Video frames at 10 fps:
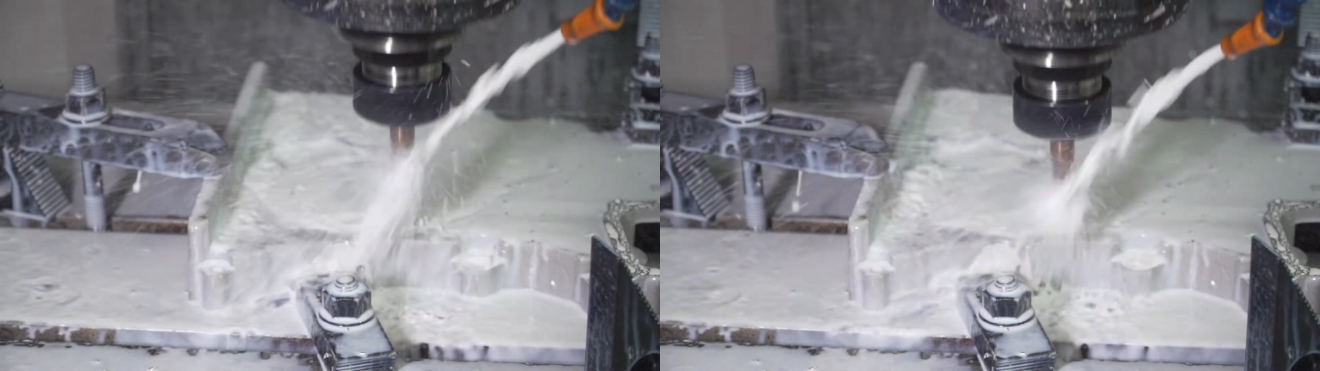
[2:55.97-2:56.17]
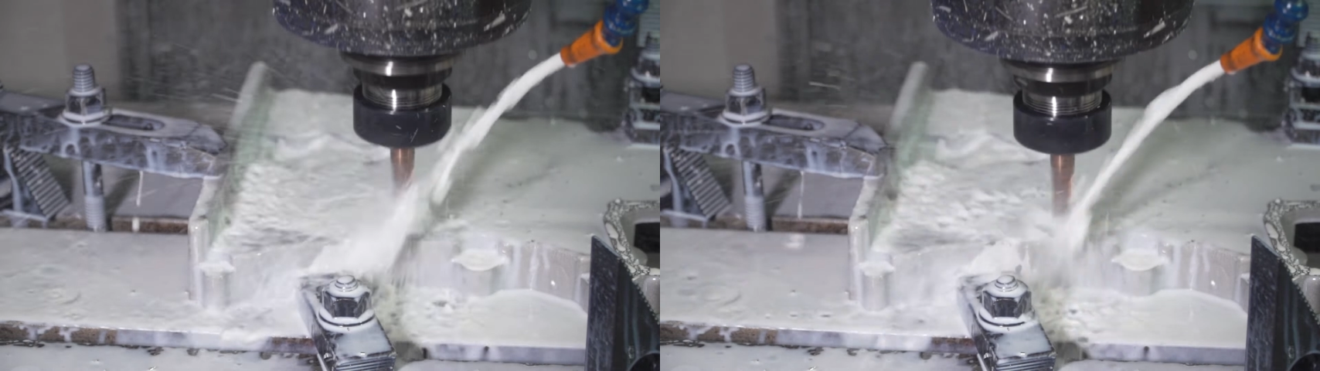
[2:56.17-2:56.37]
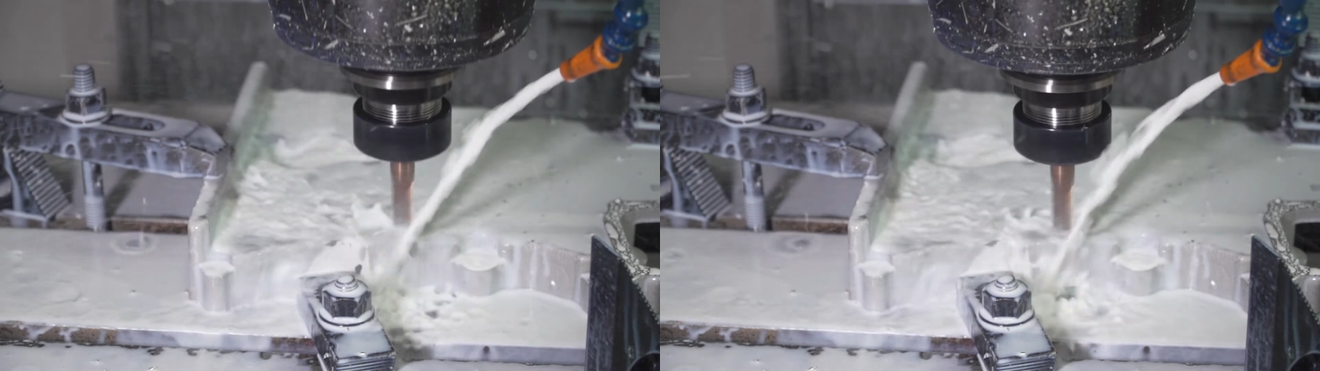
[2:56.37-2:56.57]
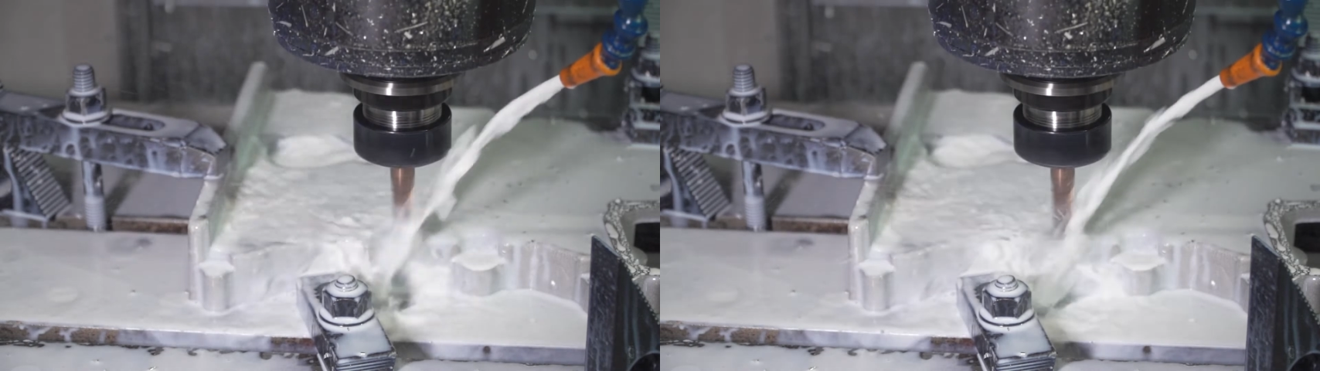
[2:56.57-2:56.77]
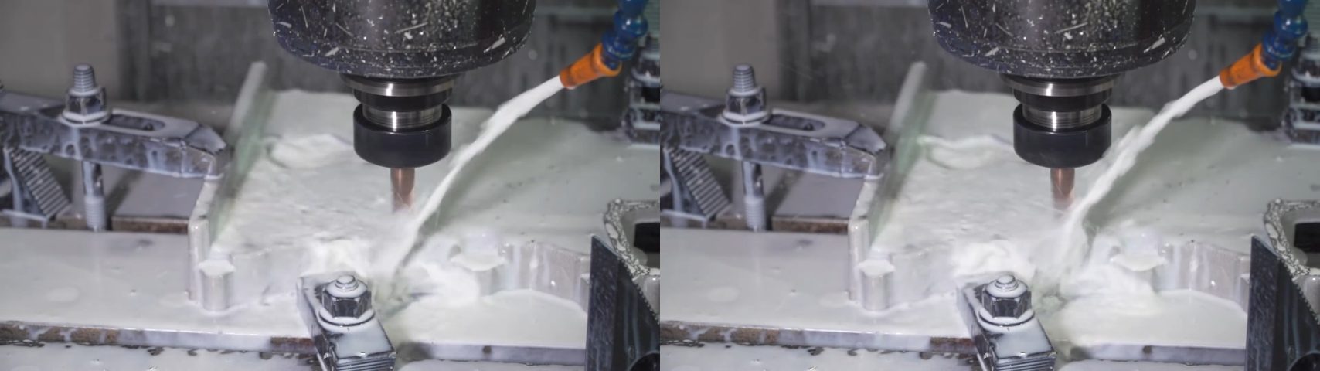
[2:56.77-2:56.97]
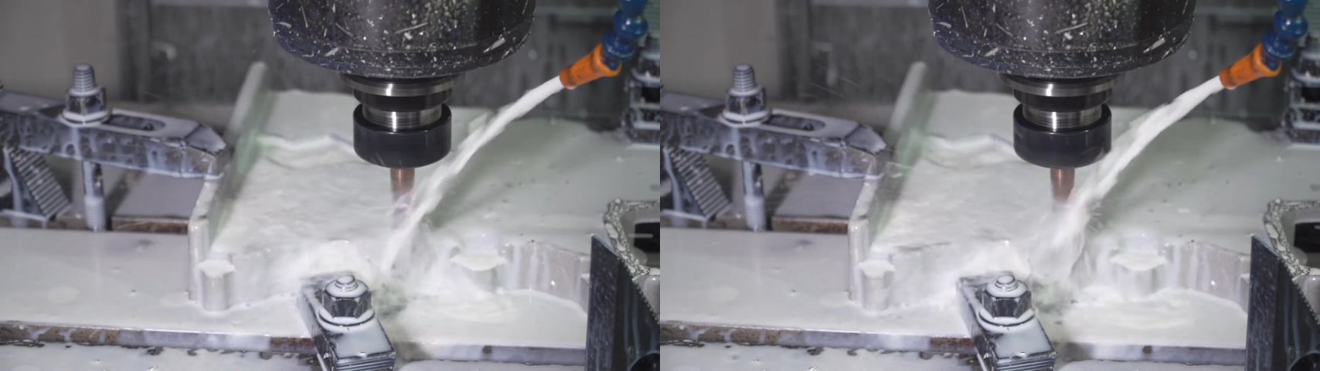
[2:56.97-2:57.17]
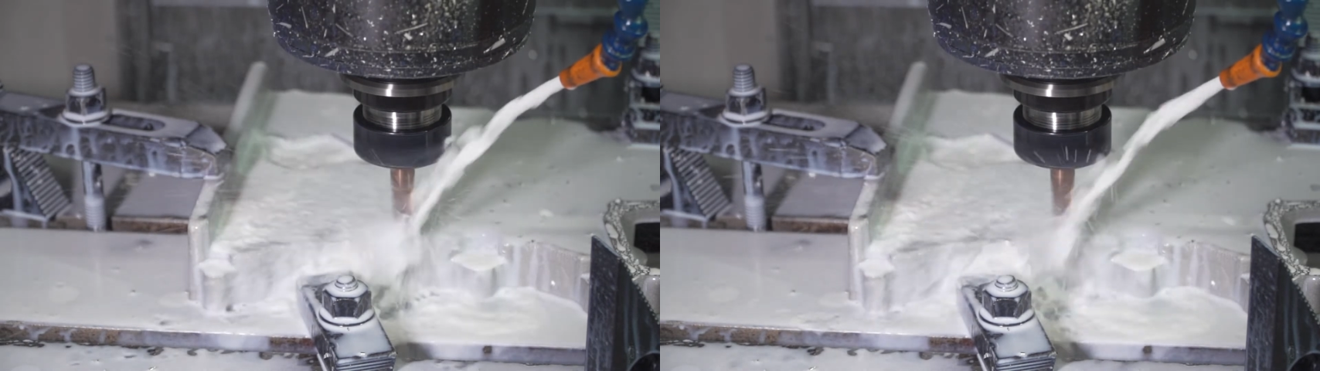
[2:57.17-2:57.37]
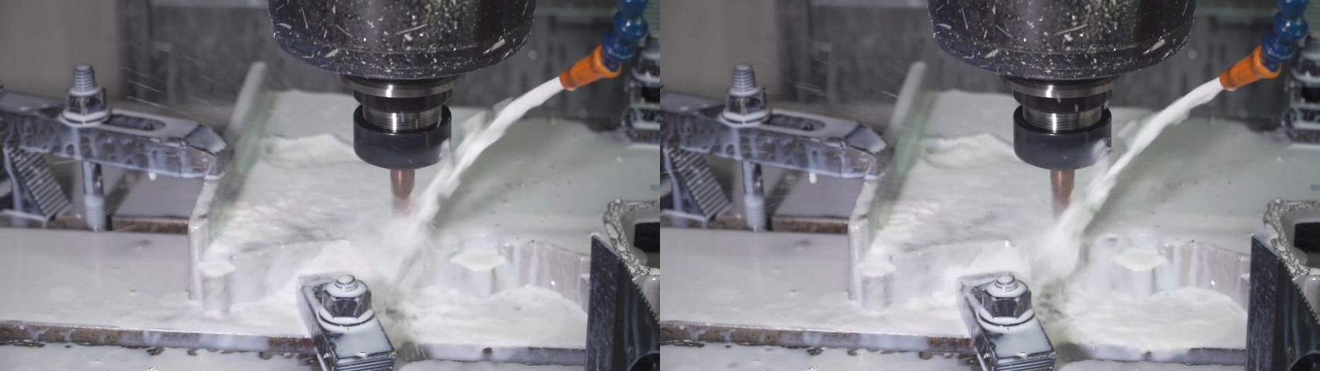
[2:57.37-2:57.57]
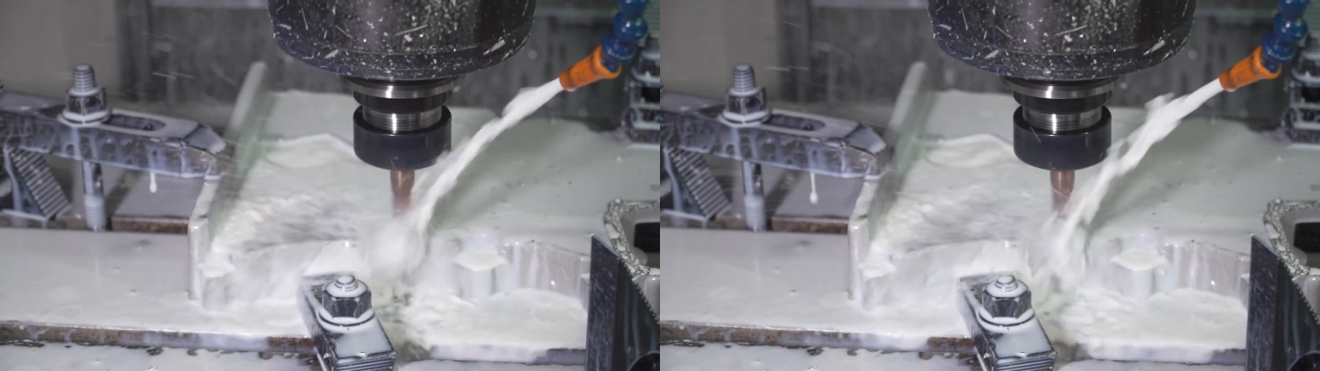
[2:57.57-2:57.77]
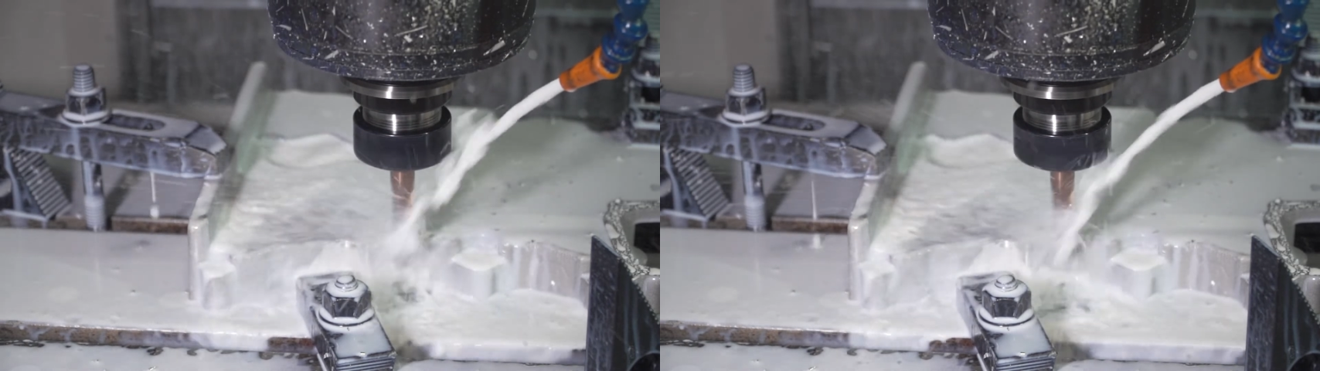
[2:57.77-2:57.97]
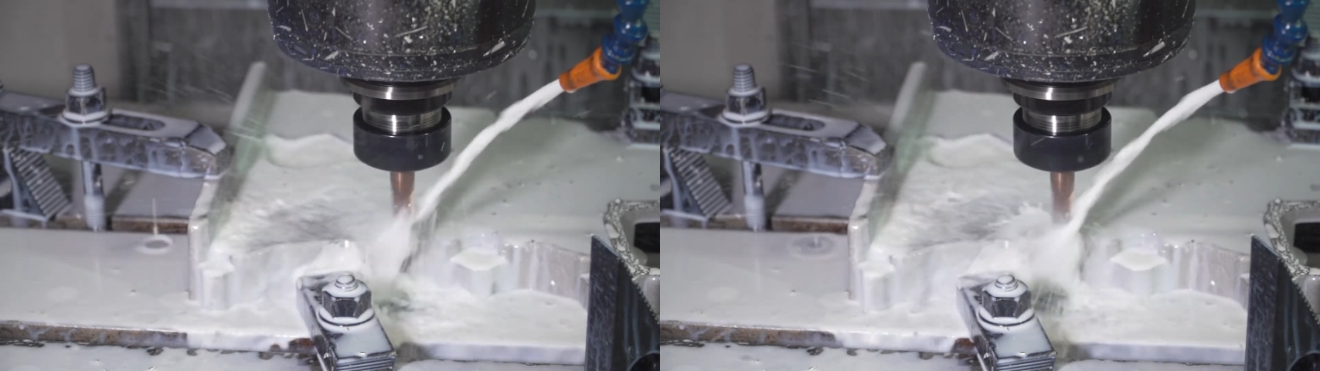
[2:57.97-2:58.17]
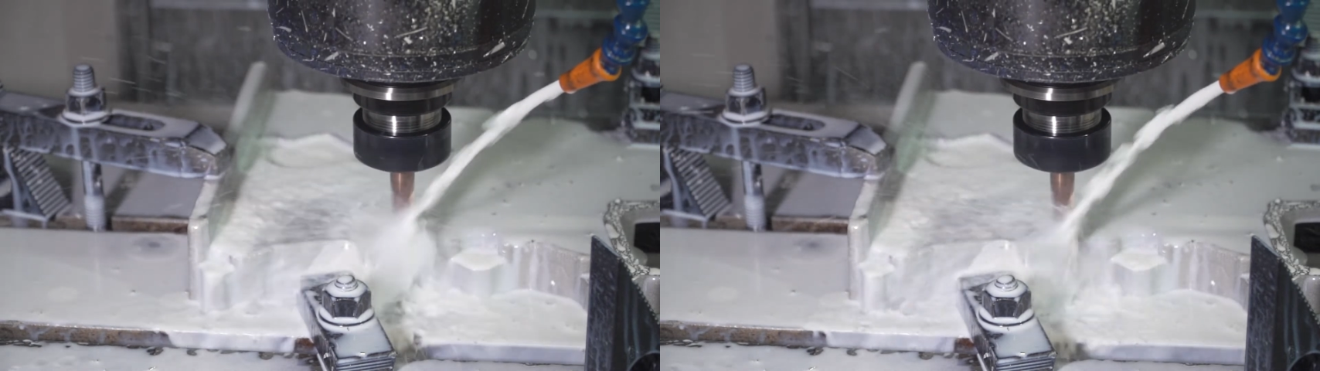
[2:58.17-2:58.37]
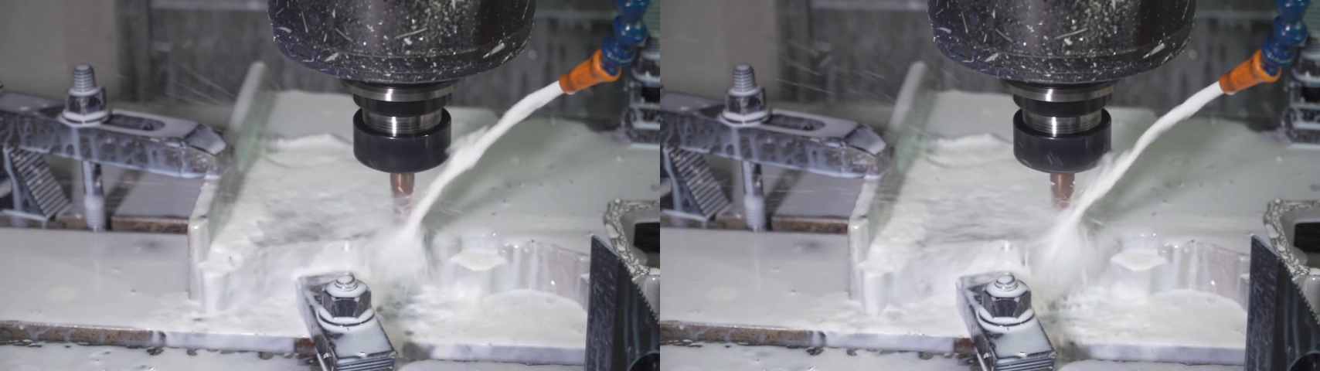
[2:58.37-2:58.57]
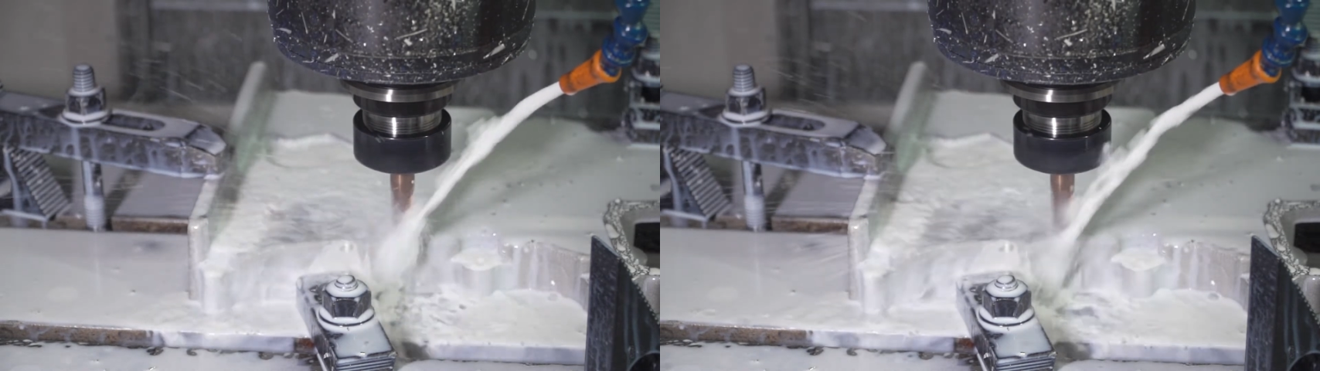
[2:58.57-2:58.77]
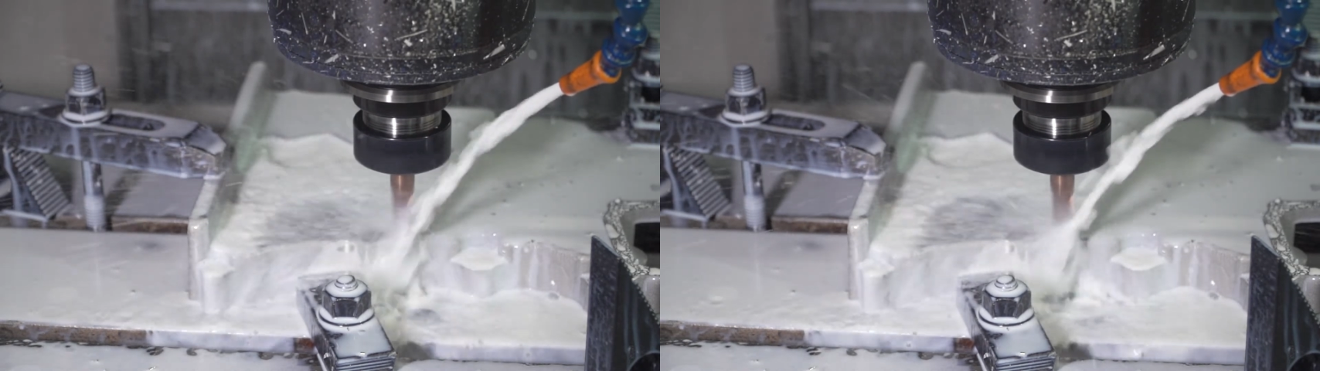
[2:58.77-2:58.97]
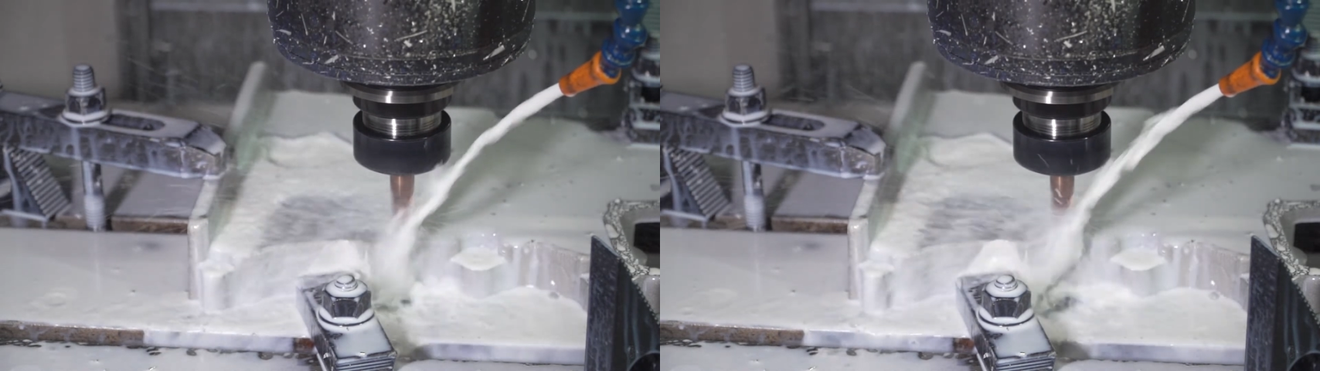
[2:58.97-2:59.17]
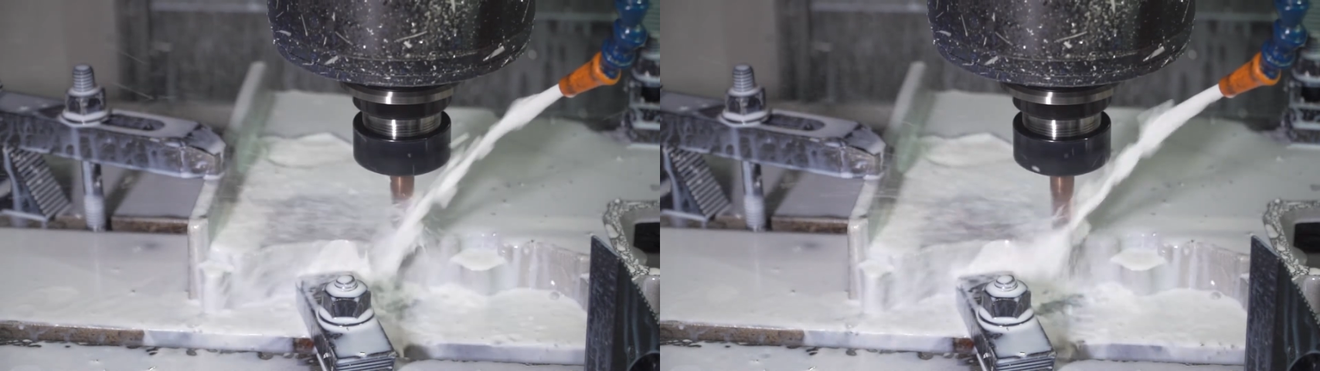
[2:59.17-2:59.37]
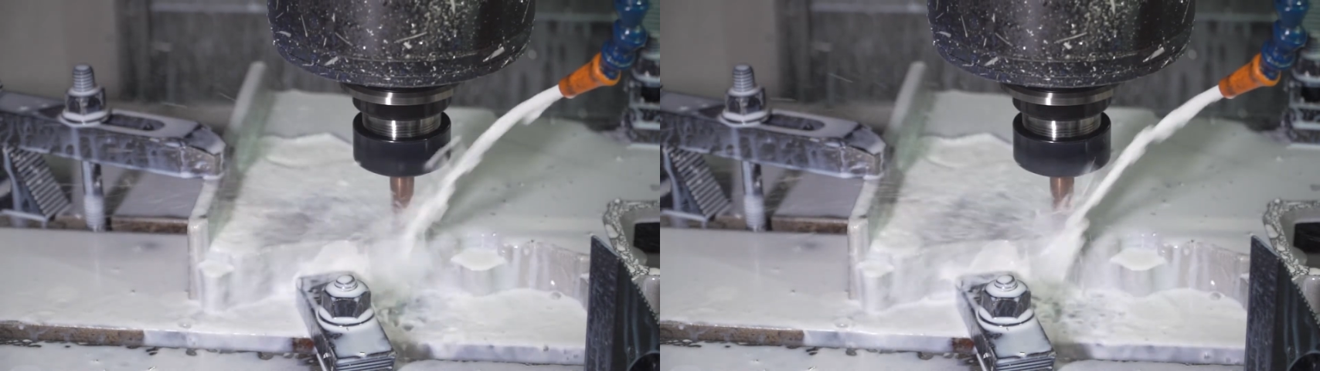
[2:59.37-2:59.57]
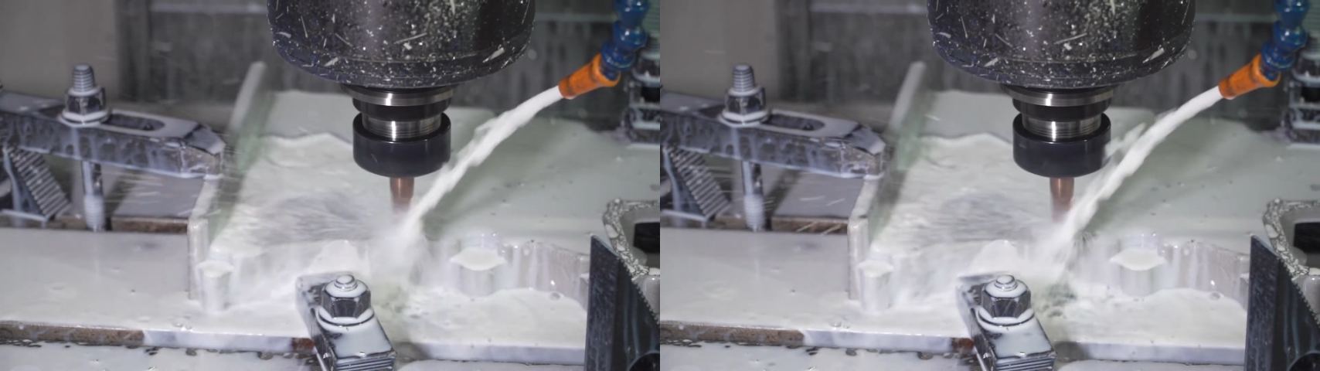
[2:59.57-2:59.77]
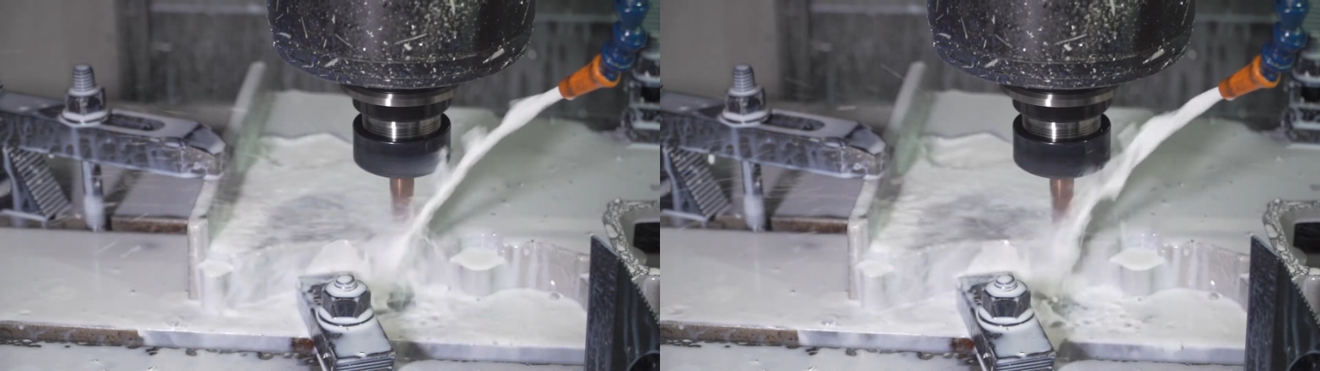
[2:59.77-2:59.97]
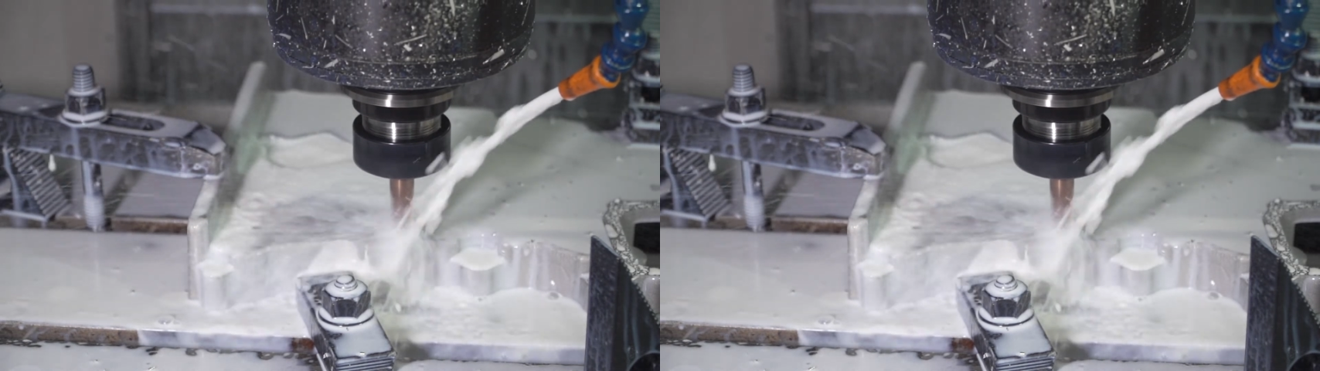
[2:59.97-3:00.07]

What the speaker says: No face is visible, so there are no lips to read.